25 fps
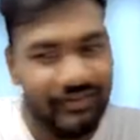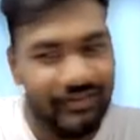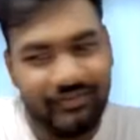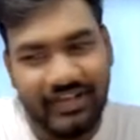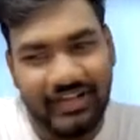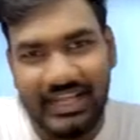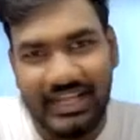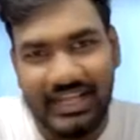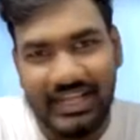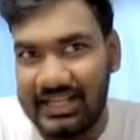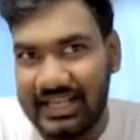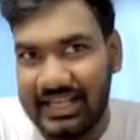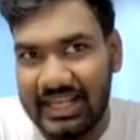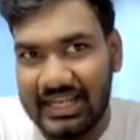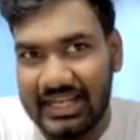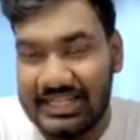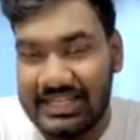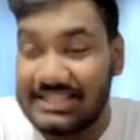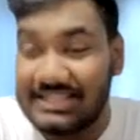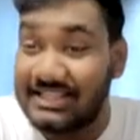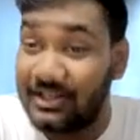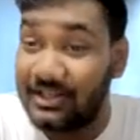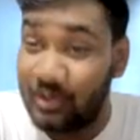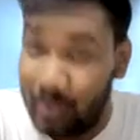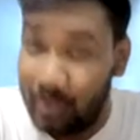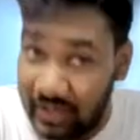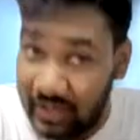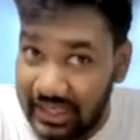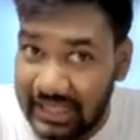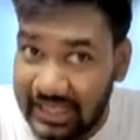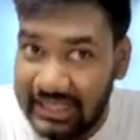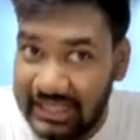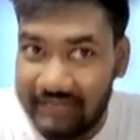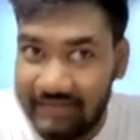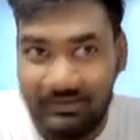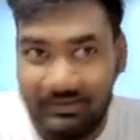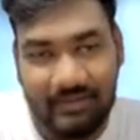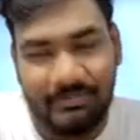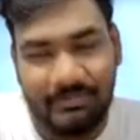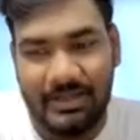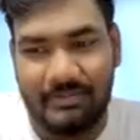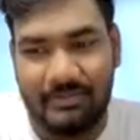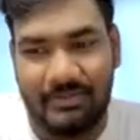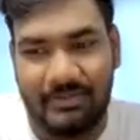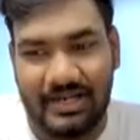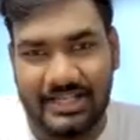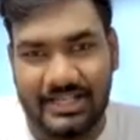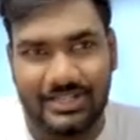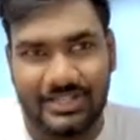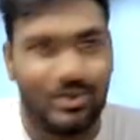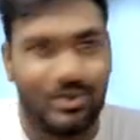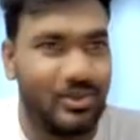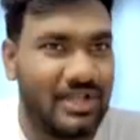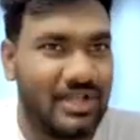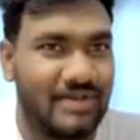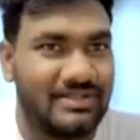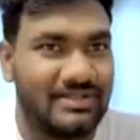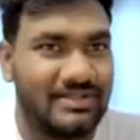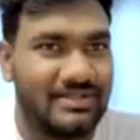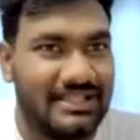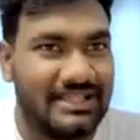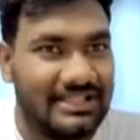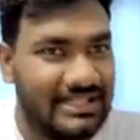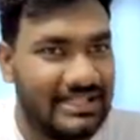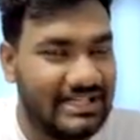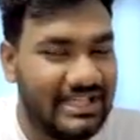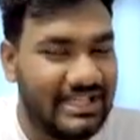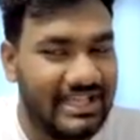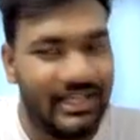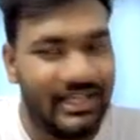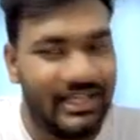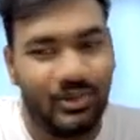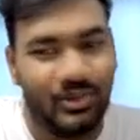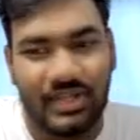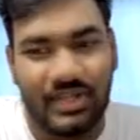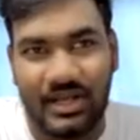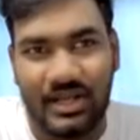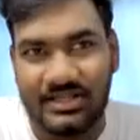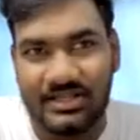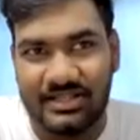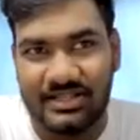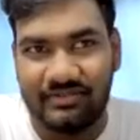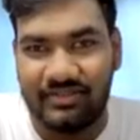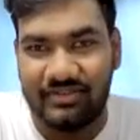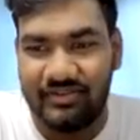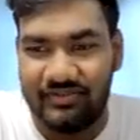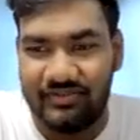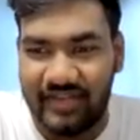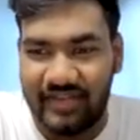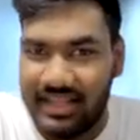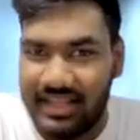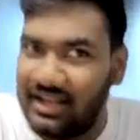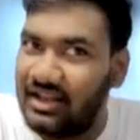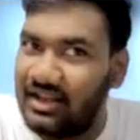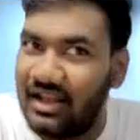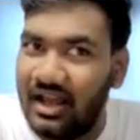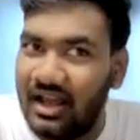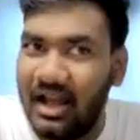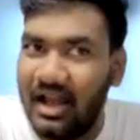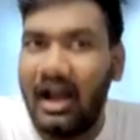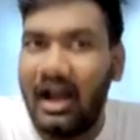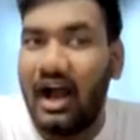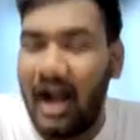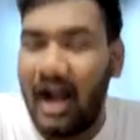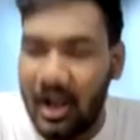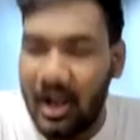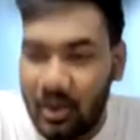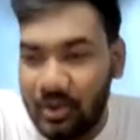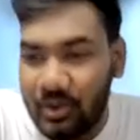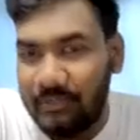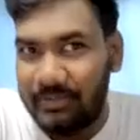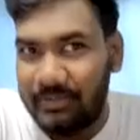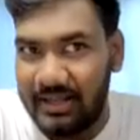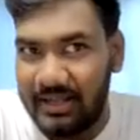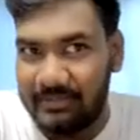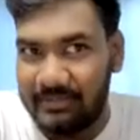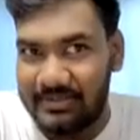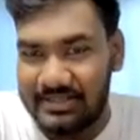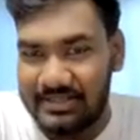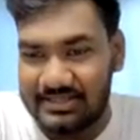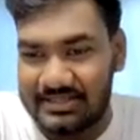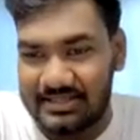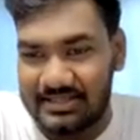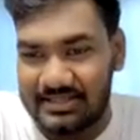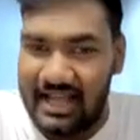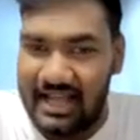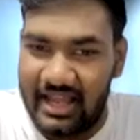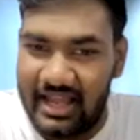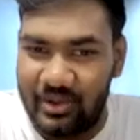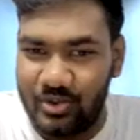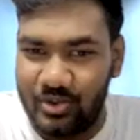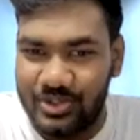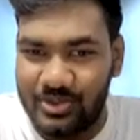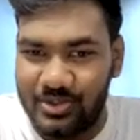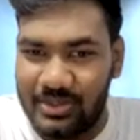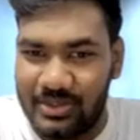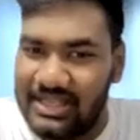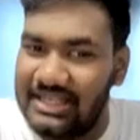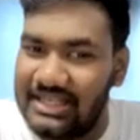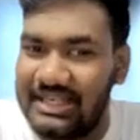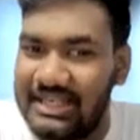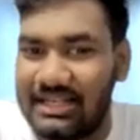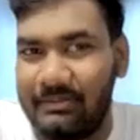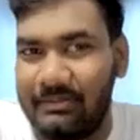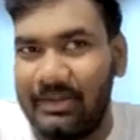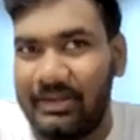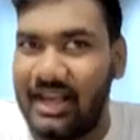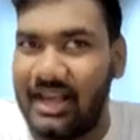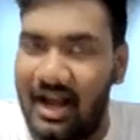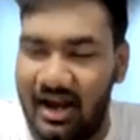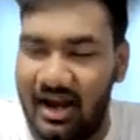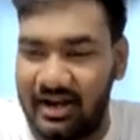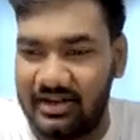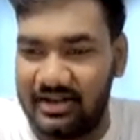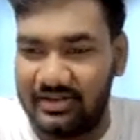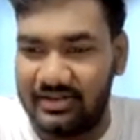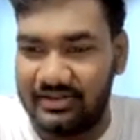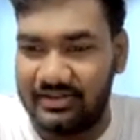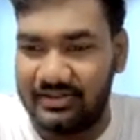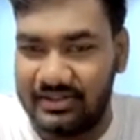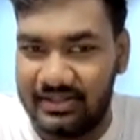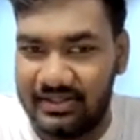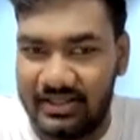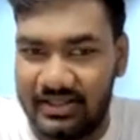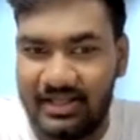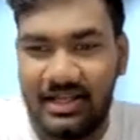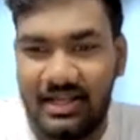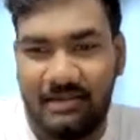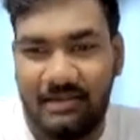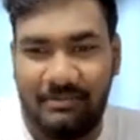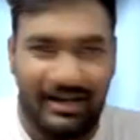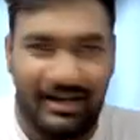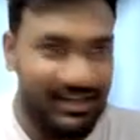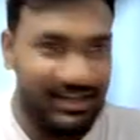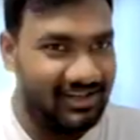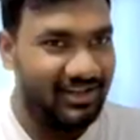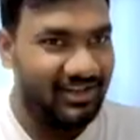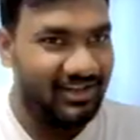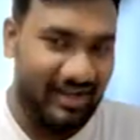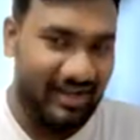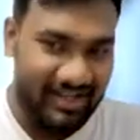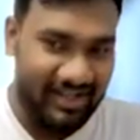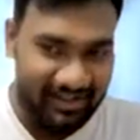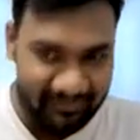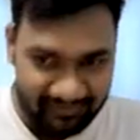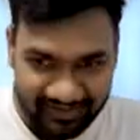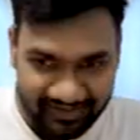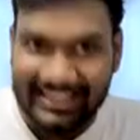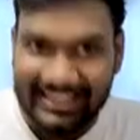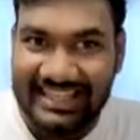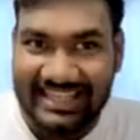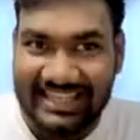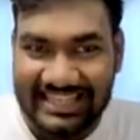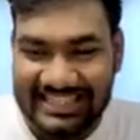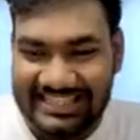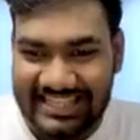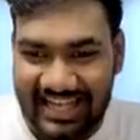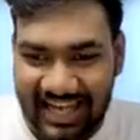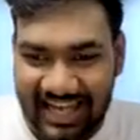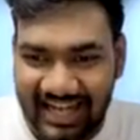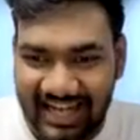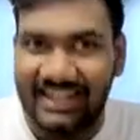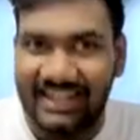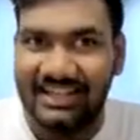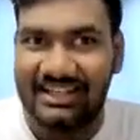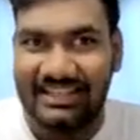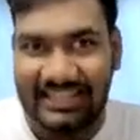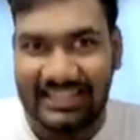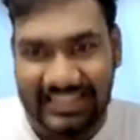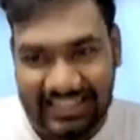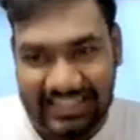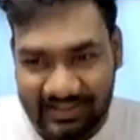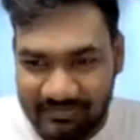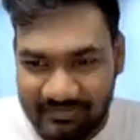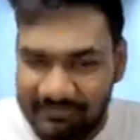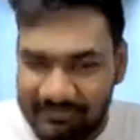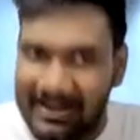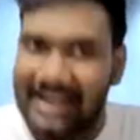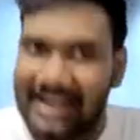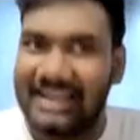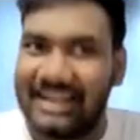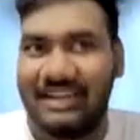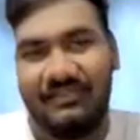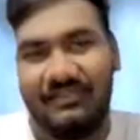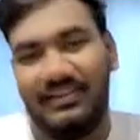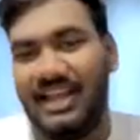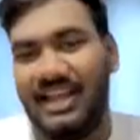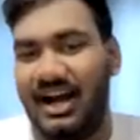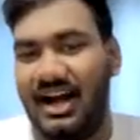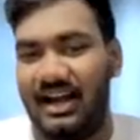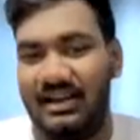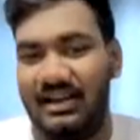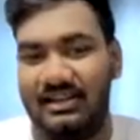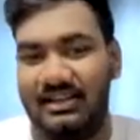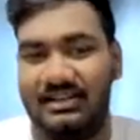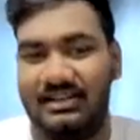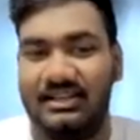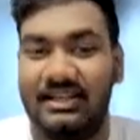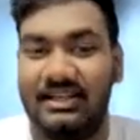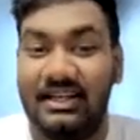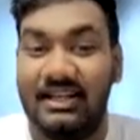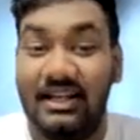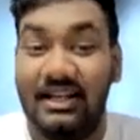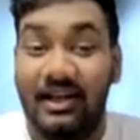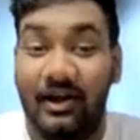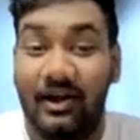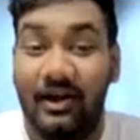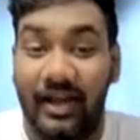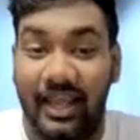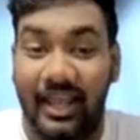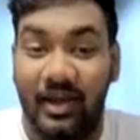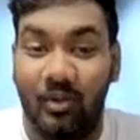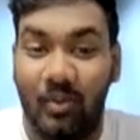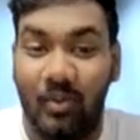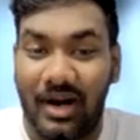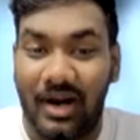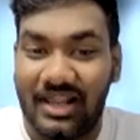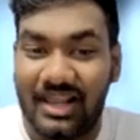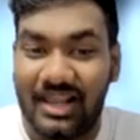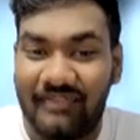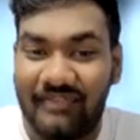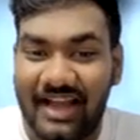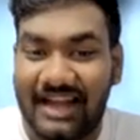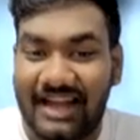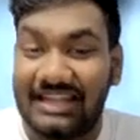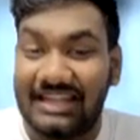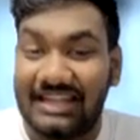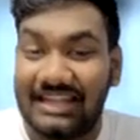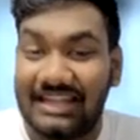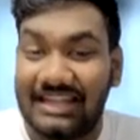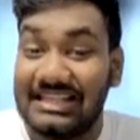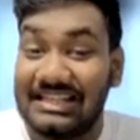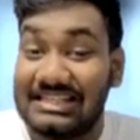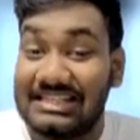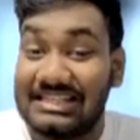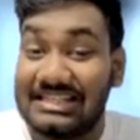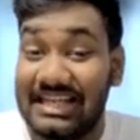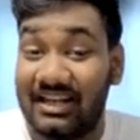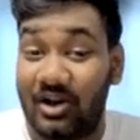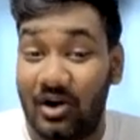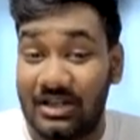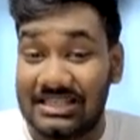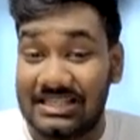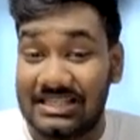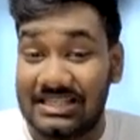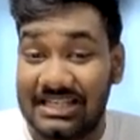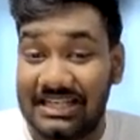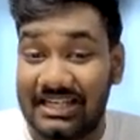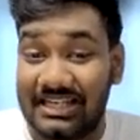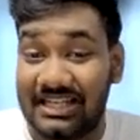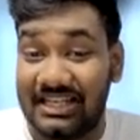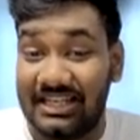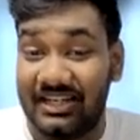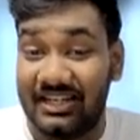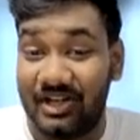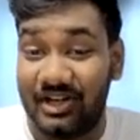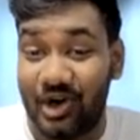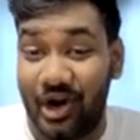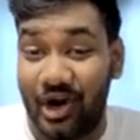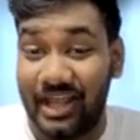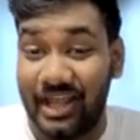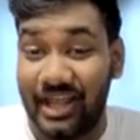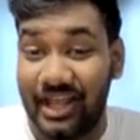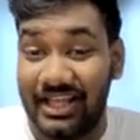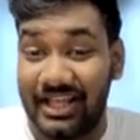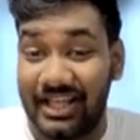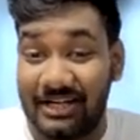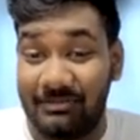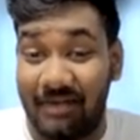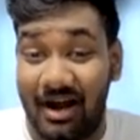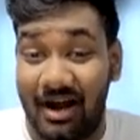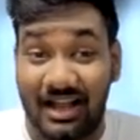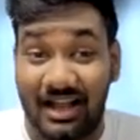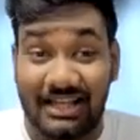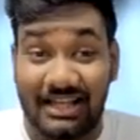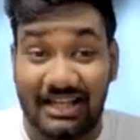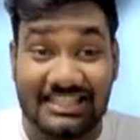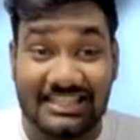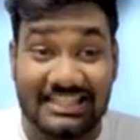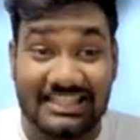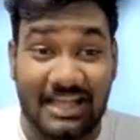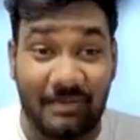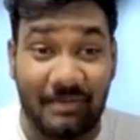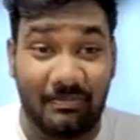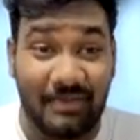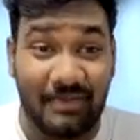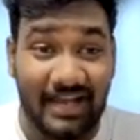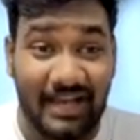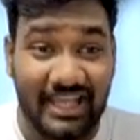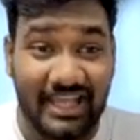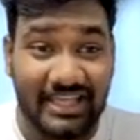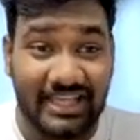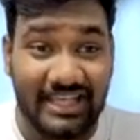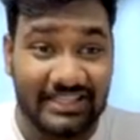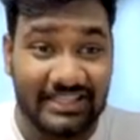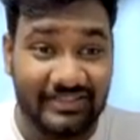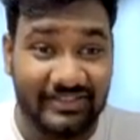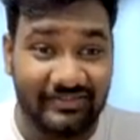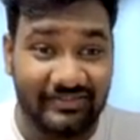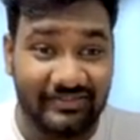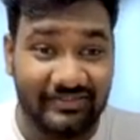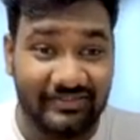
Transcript: 15 again is a good A-level paper, guys. 2013, 2015 are good papers, are usually a little bit hard, but not everything is hard, comparatively hard. Okay, what are the factors held constant in drawing a market supply curve?